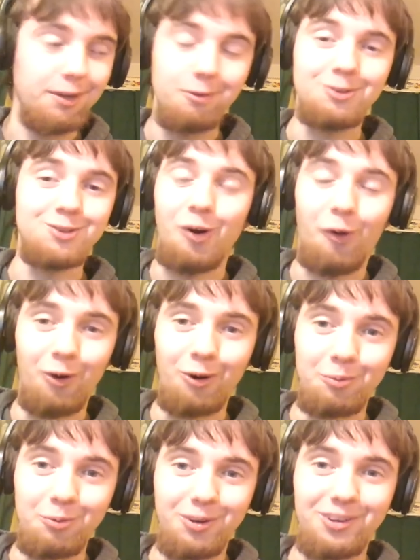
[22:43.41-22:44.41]
It was
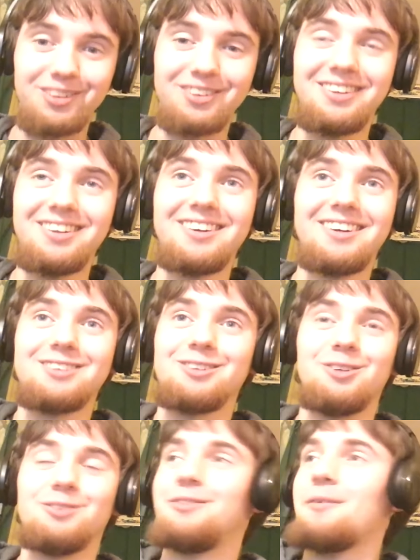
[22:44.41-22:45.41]
horrible.
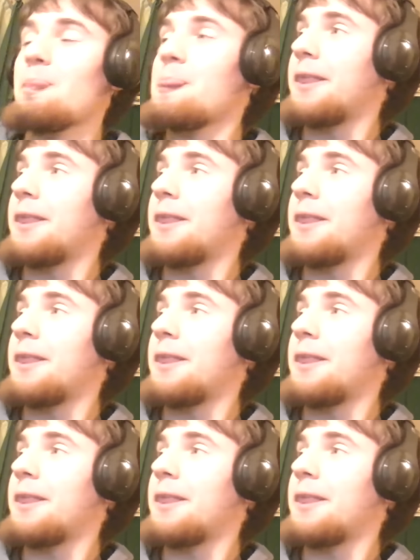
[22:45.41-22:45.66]
Don't